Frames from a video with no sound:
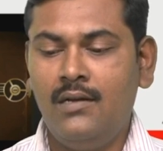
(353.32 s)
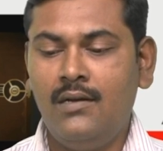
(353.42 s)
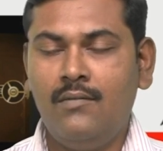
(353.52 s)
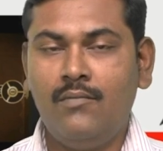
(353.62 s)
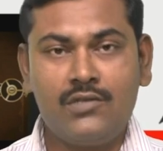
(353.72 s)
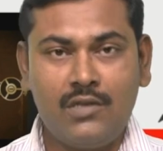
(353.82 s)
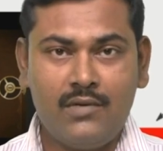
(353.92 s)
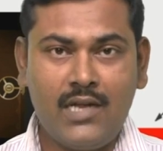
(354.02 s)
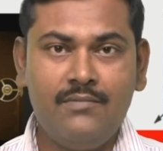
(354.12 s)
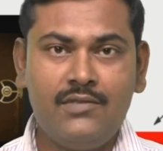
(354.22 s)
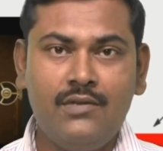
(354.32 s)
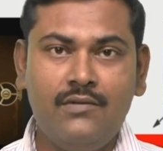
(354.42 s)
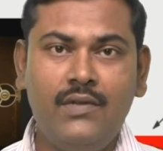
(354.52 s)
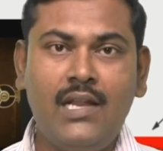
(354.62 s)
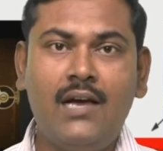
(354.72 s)
Most of the times
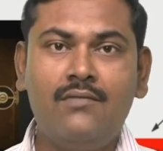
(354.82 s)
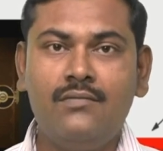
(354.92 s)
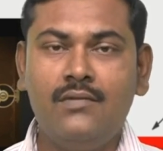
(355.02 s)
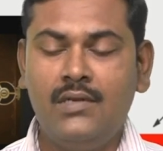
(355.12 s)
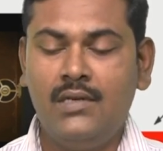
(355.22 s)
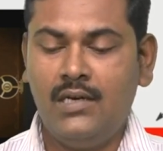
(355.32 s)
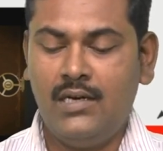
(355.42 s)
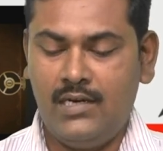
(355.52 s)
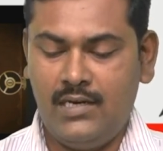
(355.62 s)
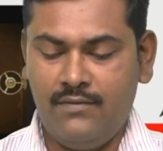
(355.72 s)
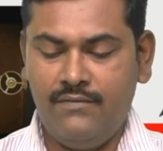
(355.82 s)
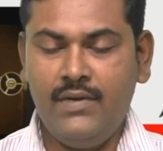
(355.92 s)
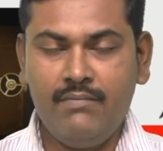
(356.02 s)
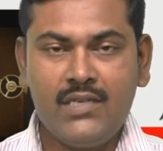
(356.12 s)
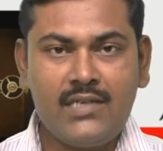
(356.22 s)
we
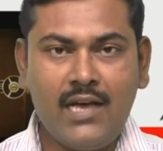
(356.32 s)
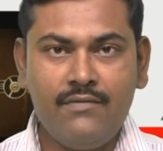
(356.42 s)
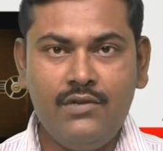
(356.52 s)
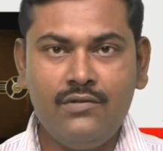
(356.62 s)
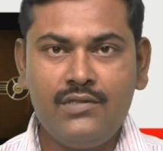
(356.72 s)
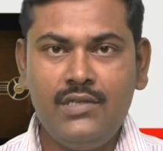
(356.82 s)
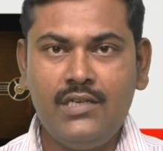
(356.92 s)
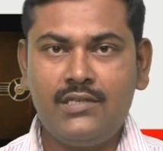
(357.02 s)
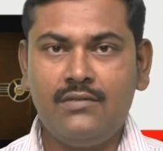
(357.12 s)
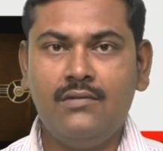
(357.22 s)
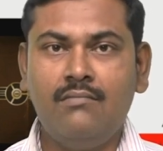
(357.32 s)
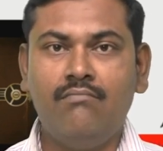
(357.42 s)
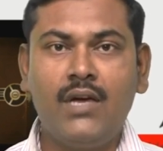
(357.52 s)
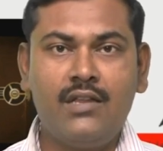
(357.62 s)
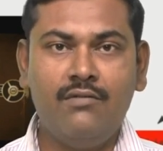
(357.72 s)
must have used this
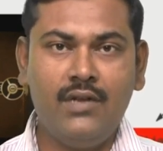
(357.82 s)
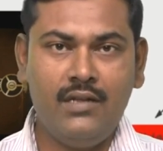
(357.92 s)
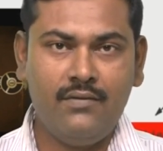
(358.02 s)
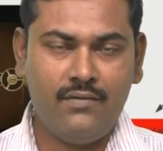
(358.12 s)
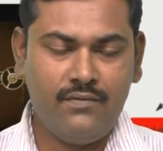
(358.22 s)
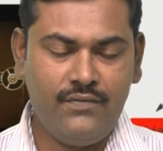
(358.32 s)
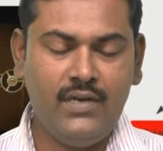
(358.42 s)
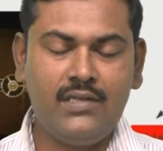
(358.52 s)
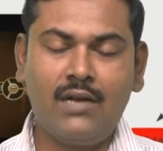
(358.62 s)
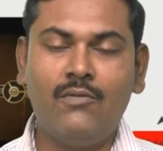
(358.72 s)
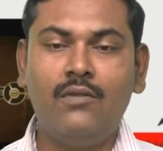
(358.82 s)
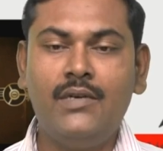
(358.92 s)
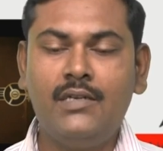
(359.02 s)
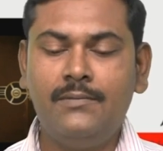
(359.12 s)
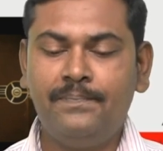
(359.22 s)
mercury field
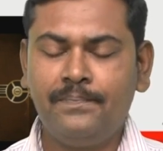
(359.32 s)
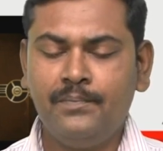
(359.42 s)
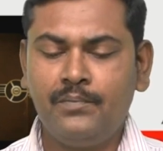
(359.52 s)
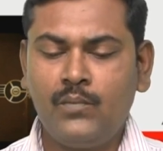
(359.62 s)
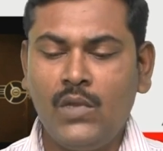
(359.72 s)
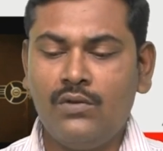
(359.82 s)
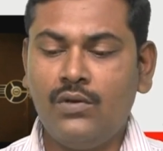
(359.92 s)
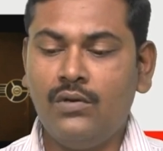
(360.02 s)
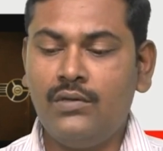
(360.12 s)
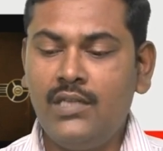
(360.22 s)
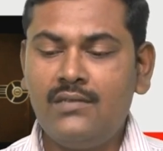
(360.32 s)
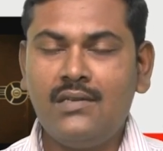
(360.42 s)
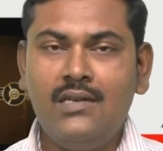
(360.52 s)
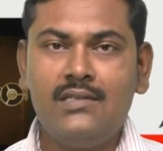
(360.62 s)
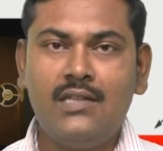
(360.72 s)
thermometer. So this
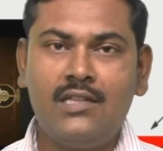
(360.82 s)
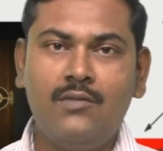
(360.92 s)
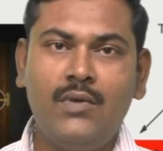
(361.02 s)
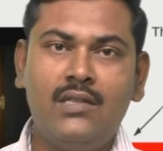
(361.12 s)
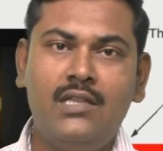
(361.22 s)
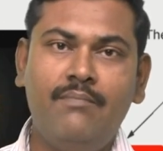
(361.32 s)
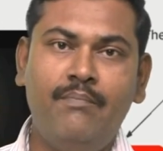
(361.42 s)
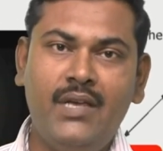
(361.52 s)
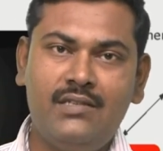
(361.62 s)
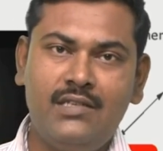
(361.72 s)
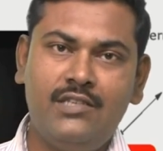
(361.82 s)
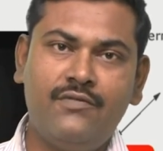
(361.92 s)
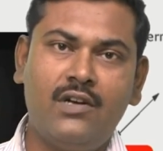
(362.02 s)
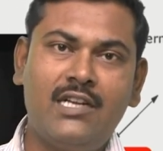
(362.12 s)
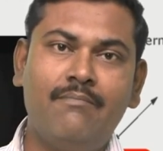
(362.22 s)
is nothing but the basis
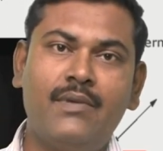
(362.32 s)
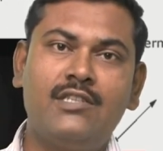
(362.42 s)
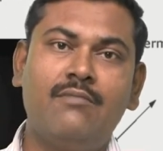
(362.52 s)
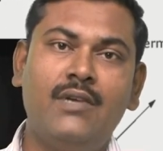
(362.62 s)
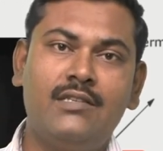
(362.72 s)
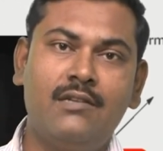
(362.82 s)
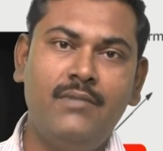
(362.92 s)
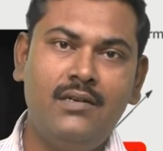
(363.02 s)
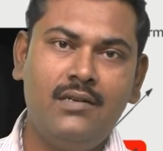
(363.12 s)
for temperature measurement.